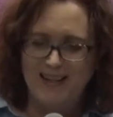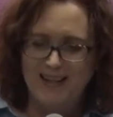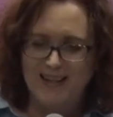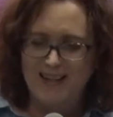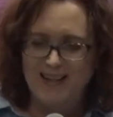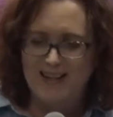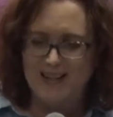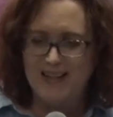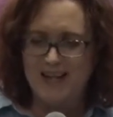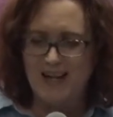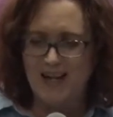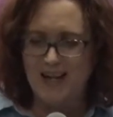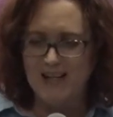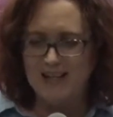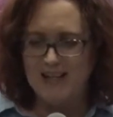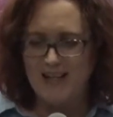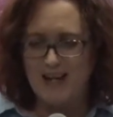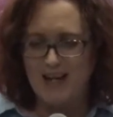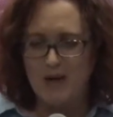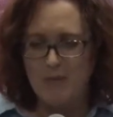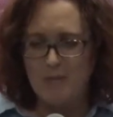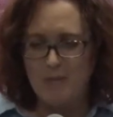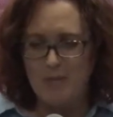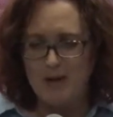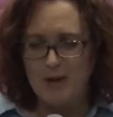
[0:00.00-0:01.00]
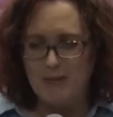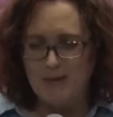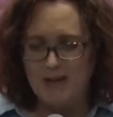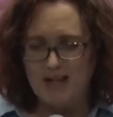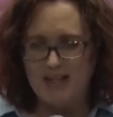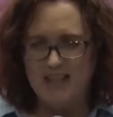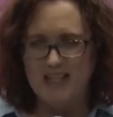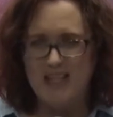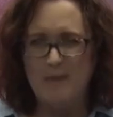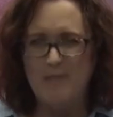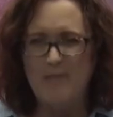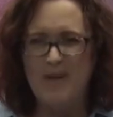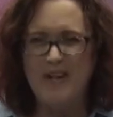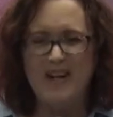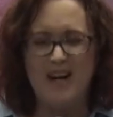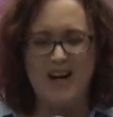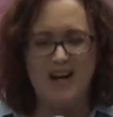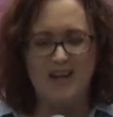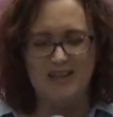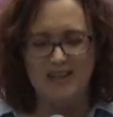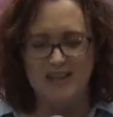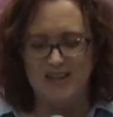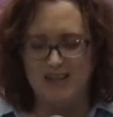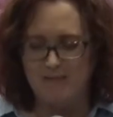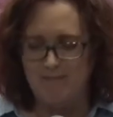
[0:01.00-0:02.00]
Sounds like a big, because some of
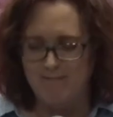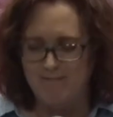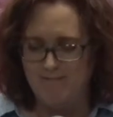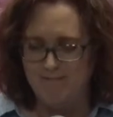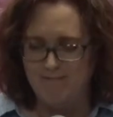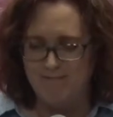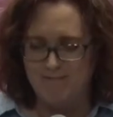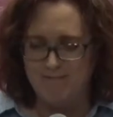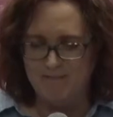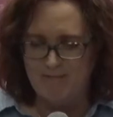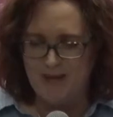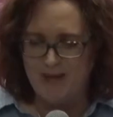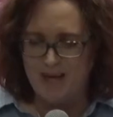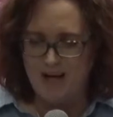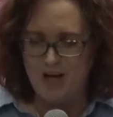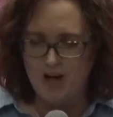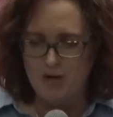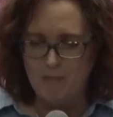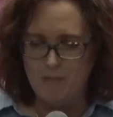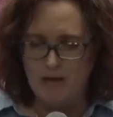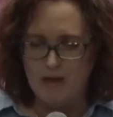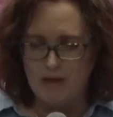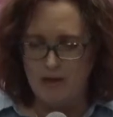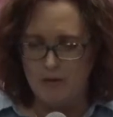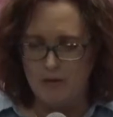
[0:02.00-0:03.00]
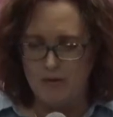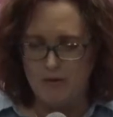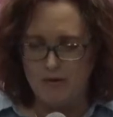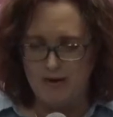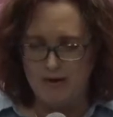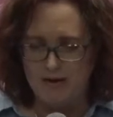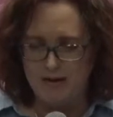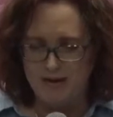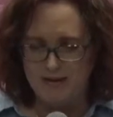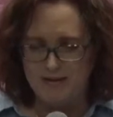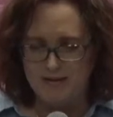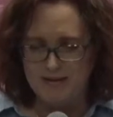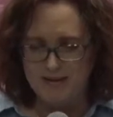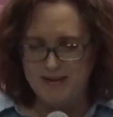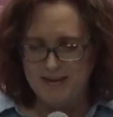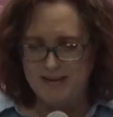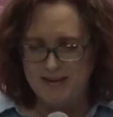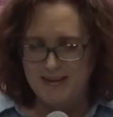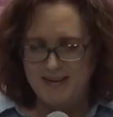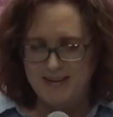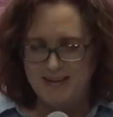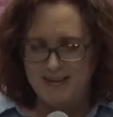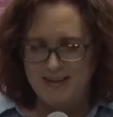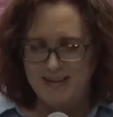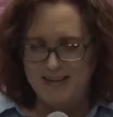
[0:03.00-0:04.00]
y'all just, help me, Lord.
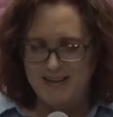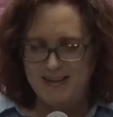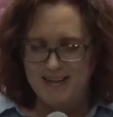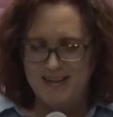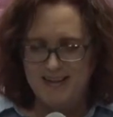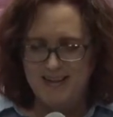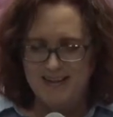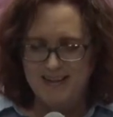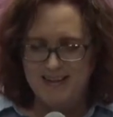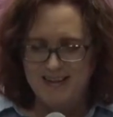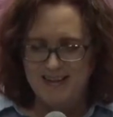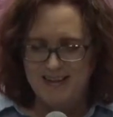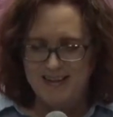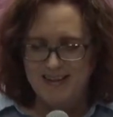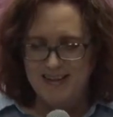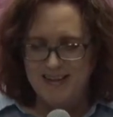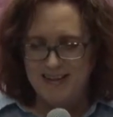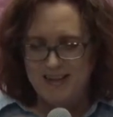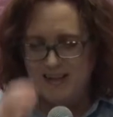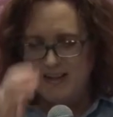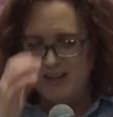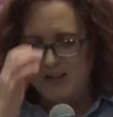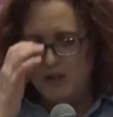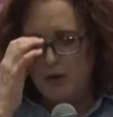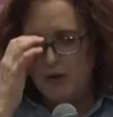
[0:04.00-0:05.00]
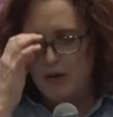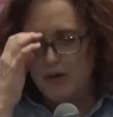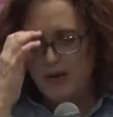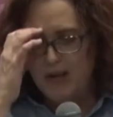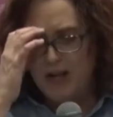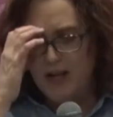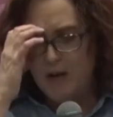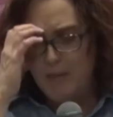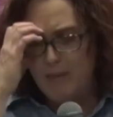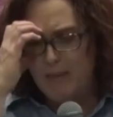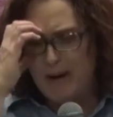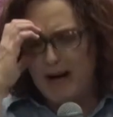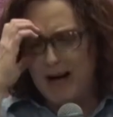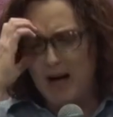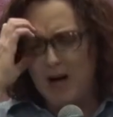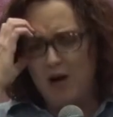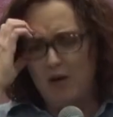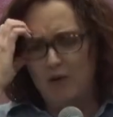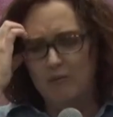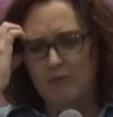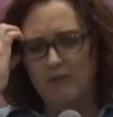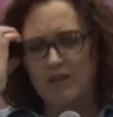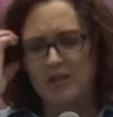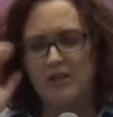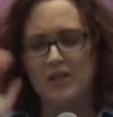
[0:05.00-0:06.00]
So
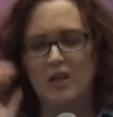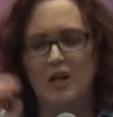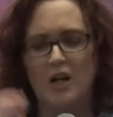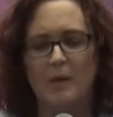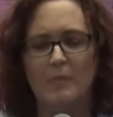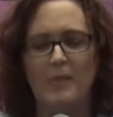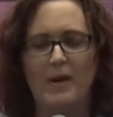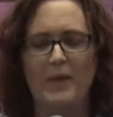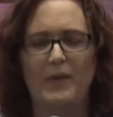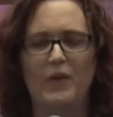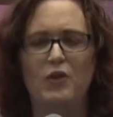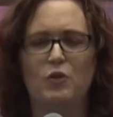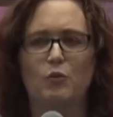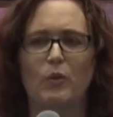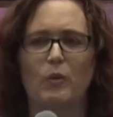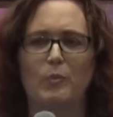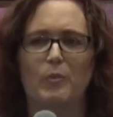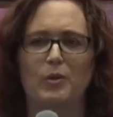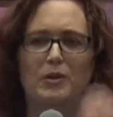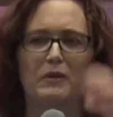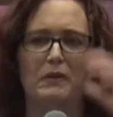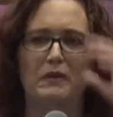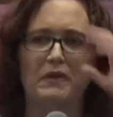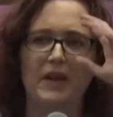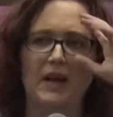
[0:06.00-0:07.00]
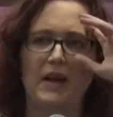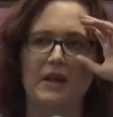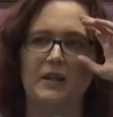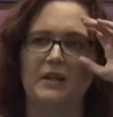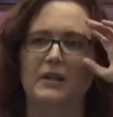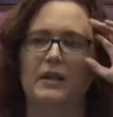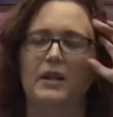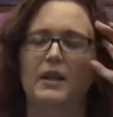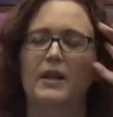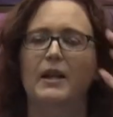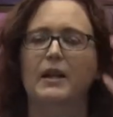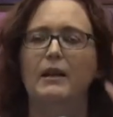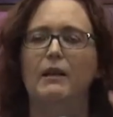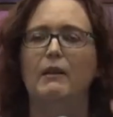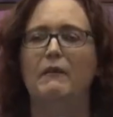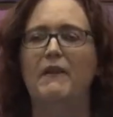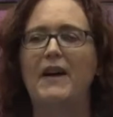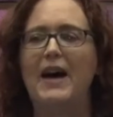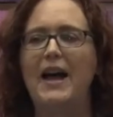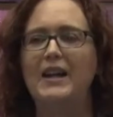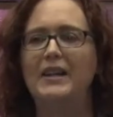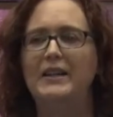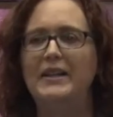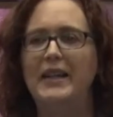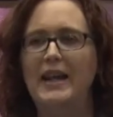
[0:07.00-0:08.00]
let's talk about this ripple effect. If
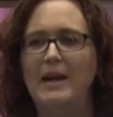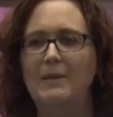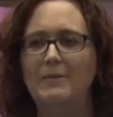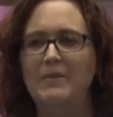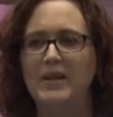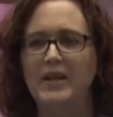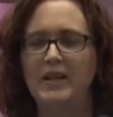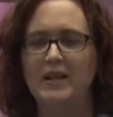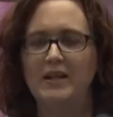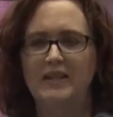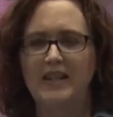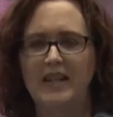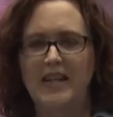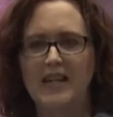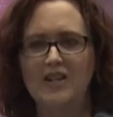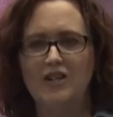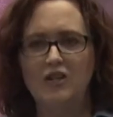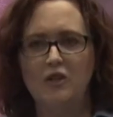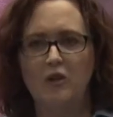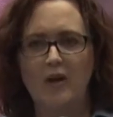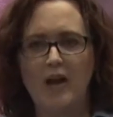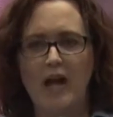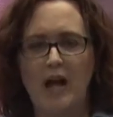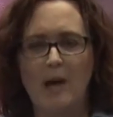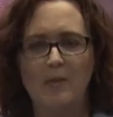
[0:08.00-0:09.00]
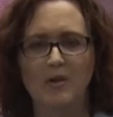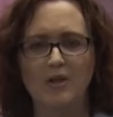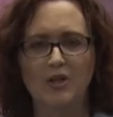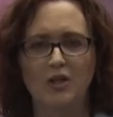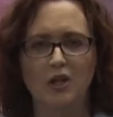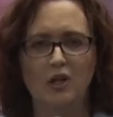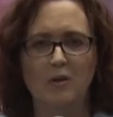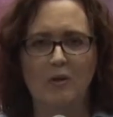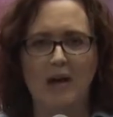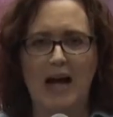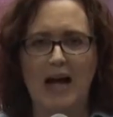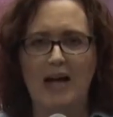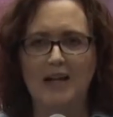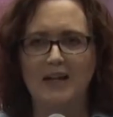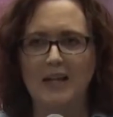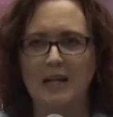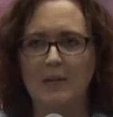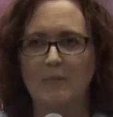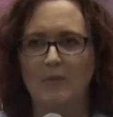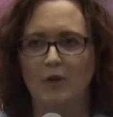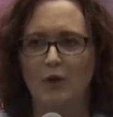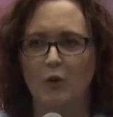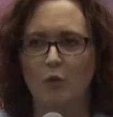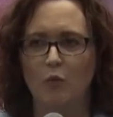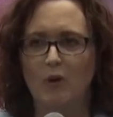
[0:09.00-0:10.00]
I'd named it, keystone habit's good, I'd
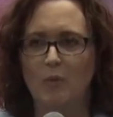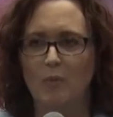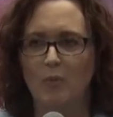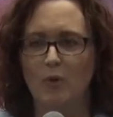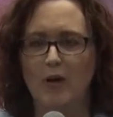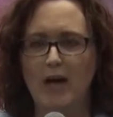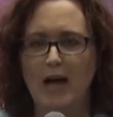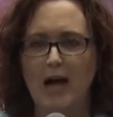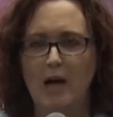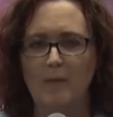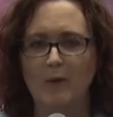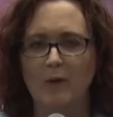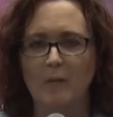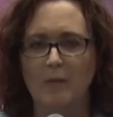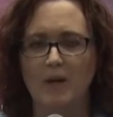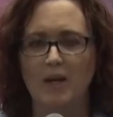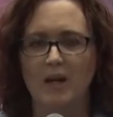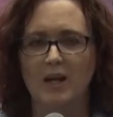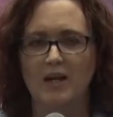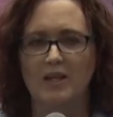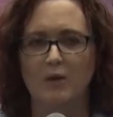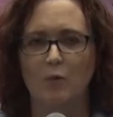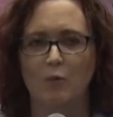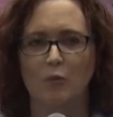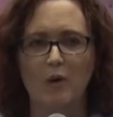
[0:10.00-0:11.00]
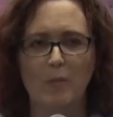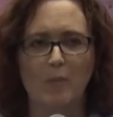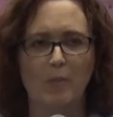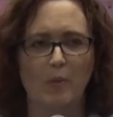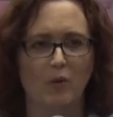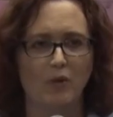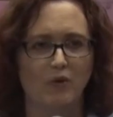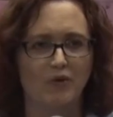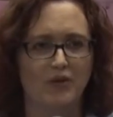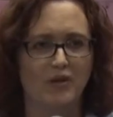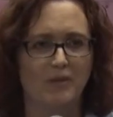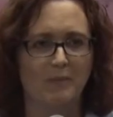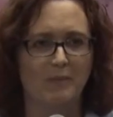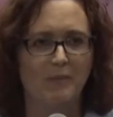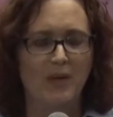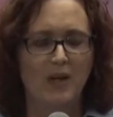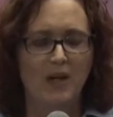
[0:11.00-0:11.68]
name it the ripple habit because it ripples.